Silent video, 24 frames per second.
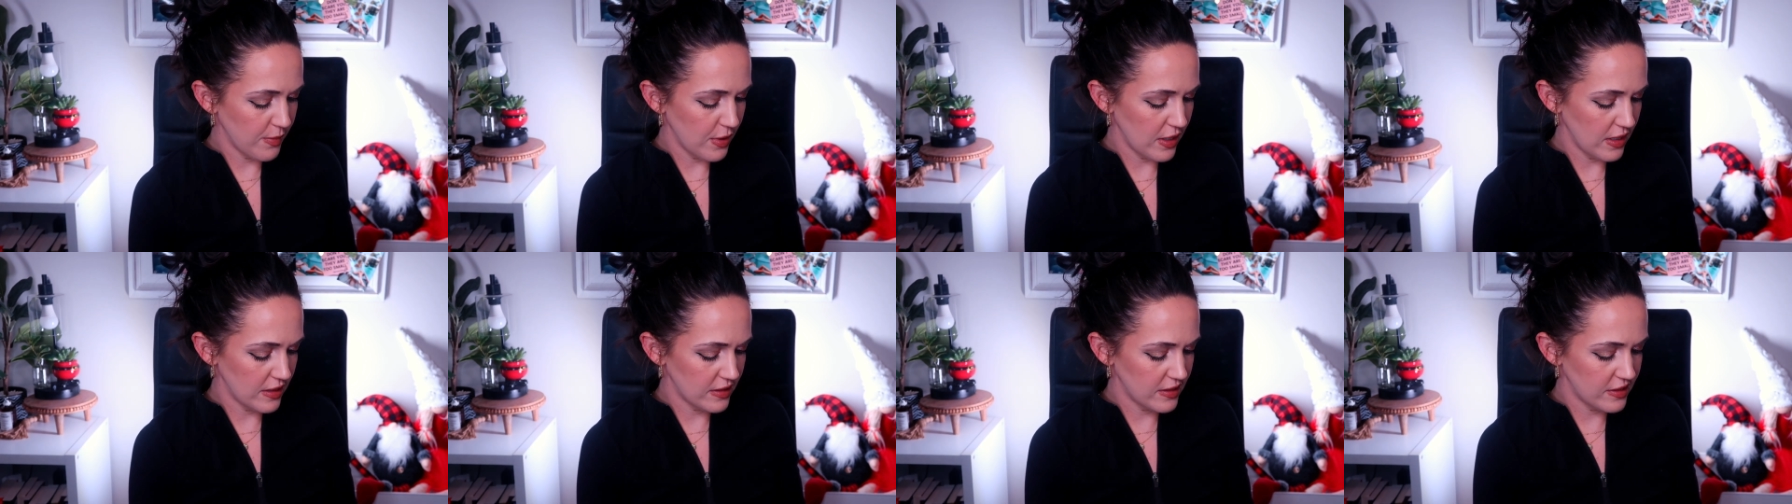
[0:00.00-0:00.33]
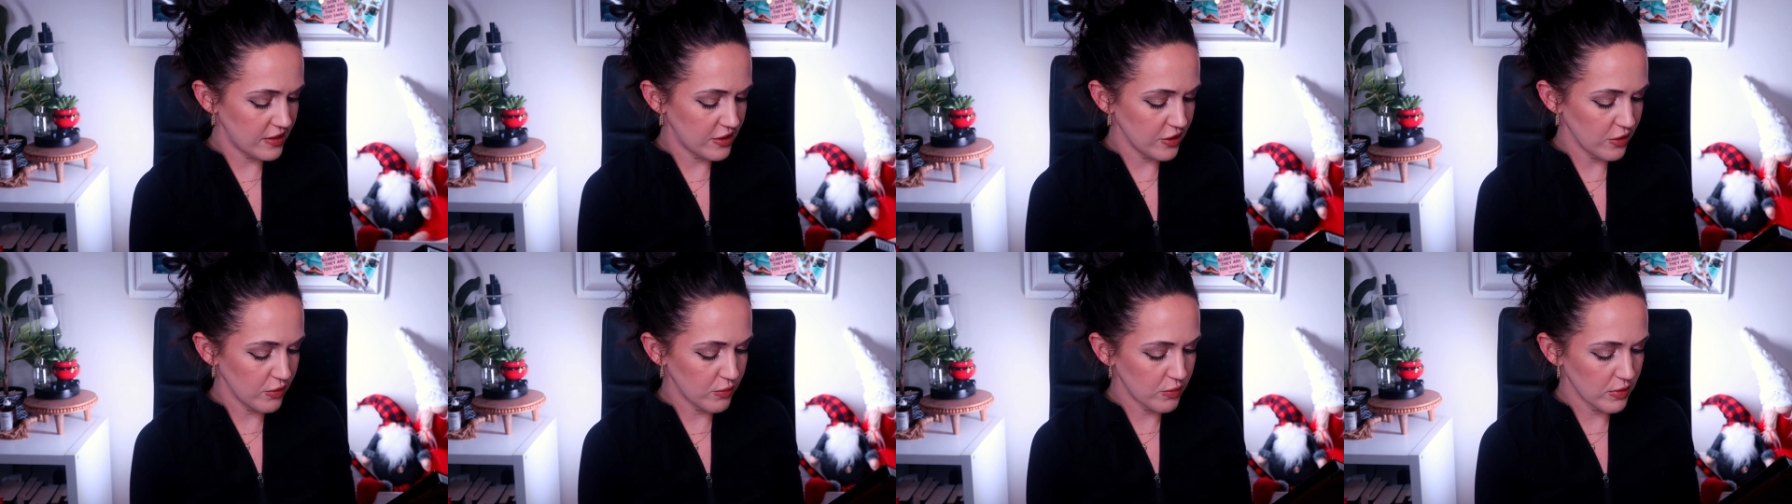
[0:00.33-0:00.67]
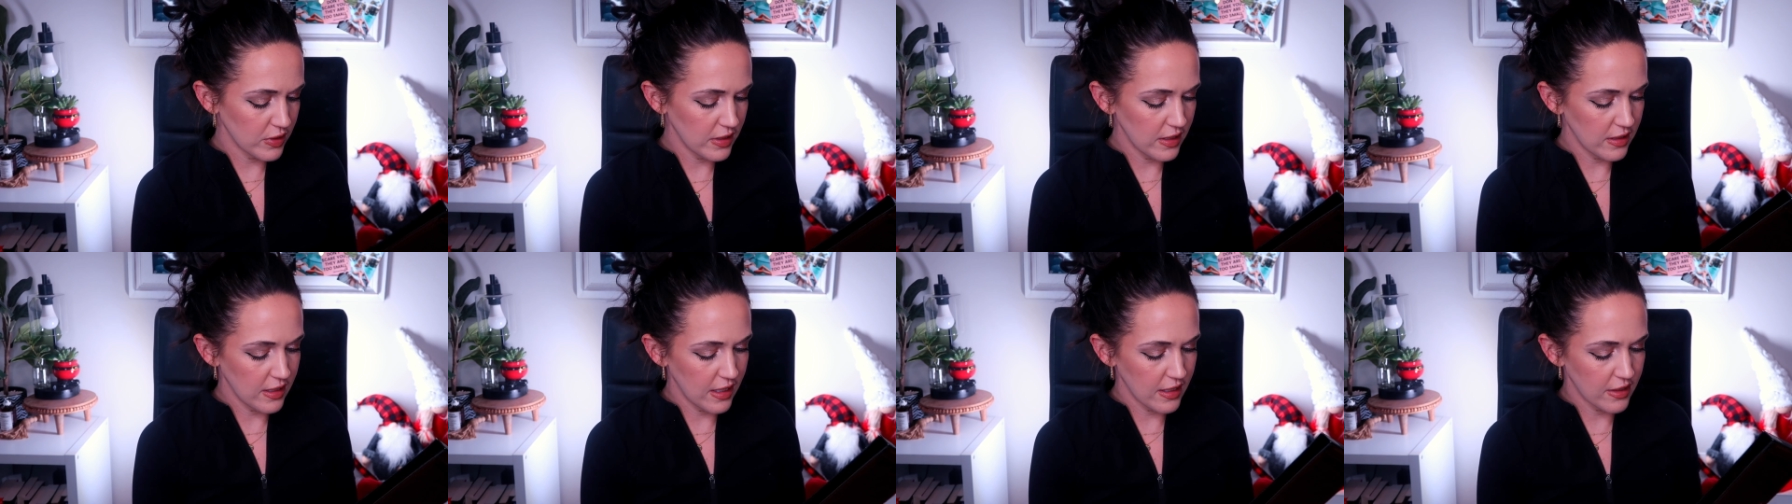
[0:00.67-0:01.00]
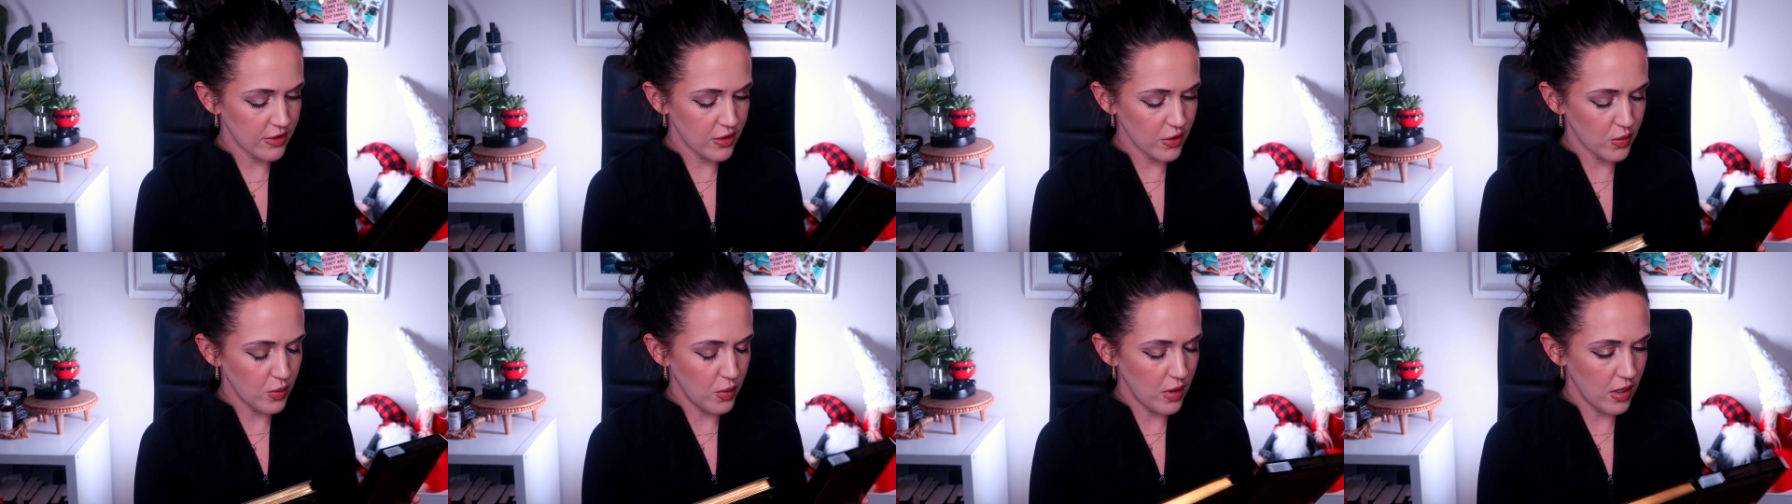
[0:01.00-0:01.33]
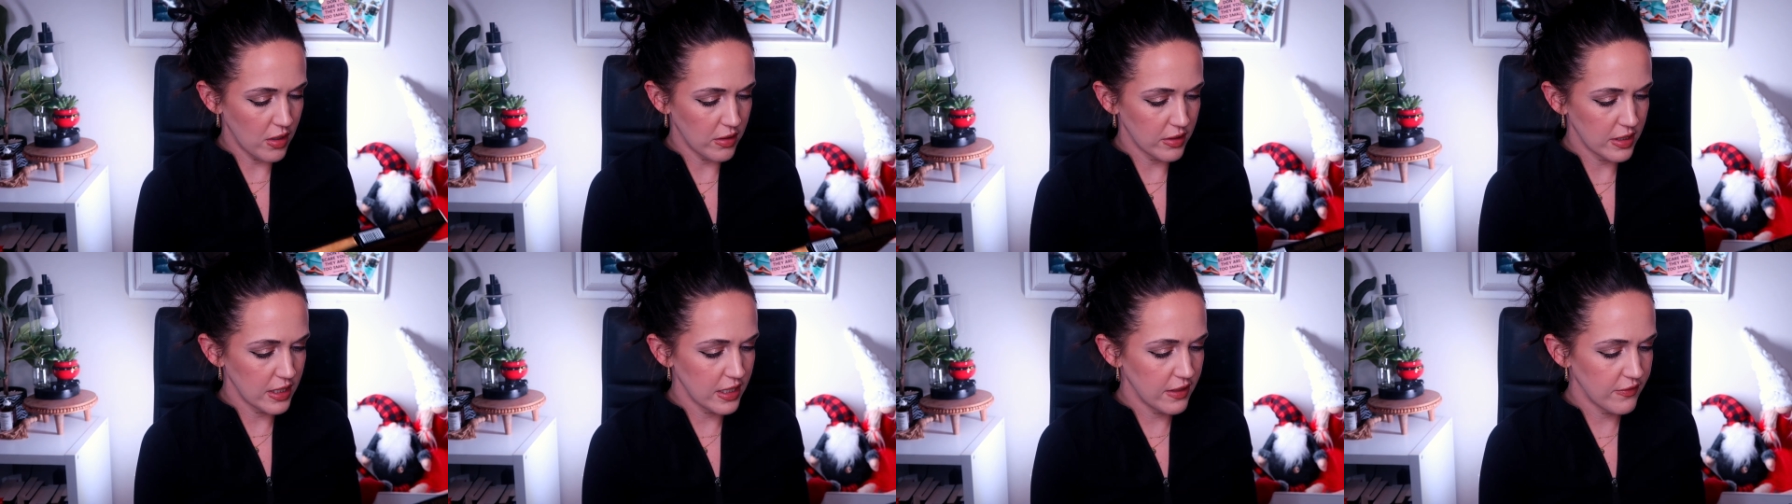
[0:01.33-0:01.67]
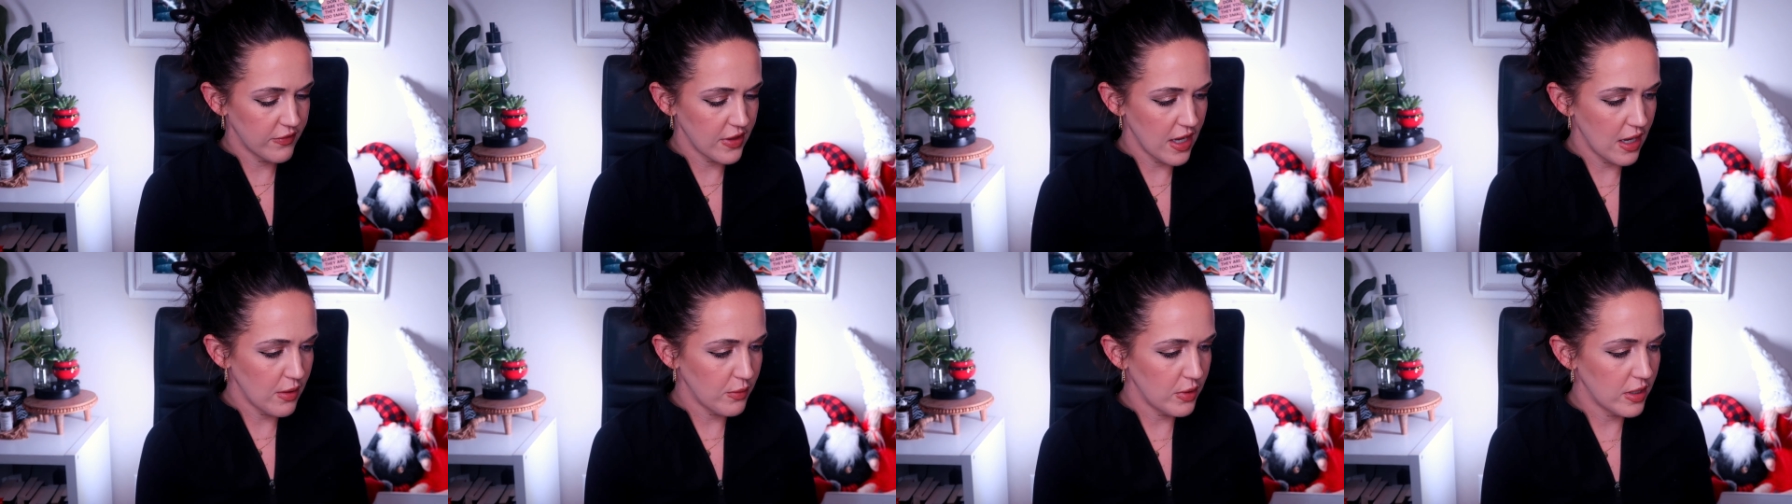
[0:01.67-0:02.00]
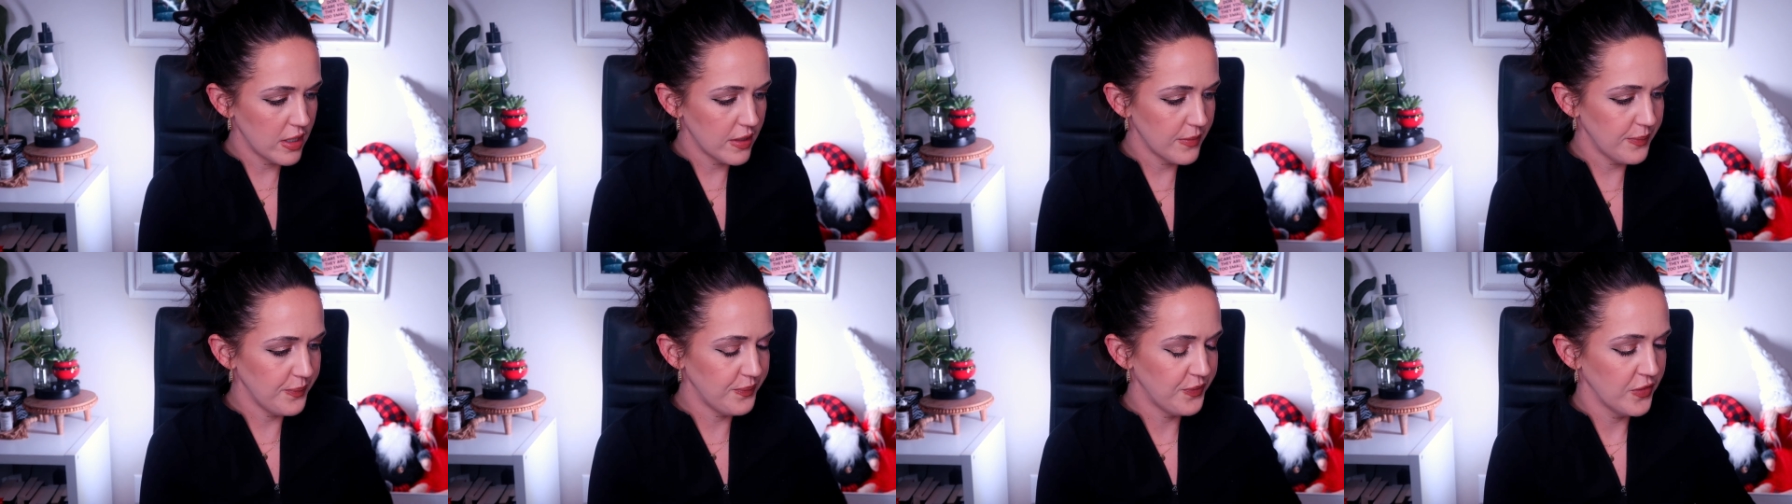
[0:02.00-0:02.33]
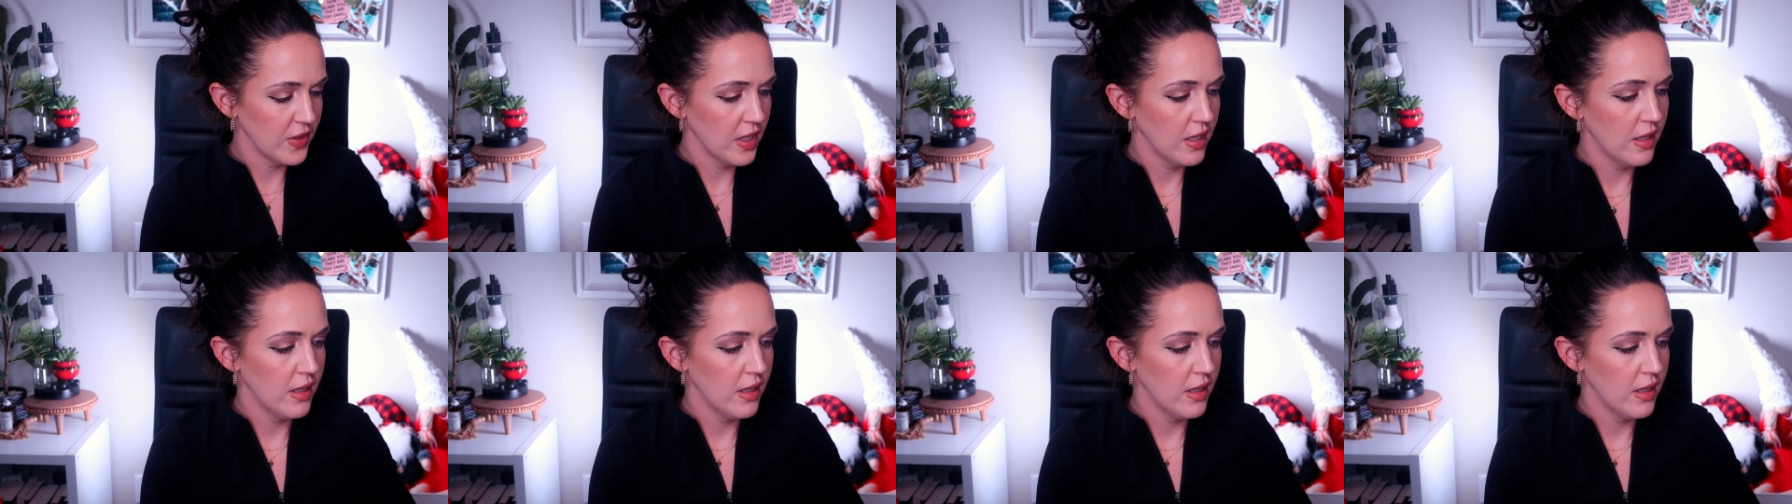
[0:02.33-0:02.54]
but still really like the quality of that one.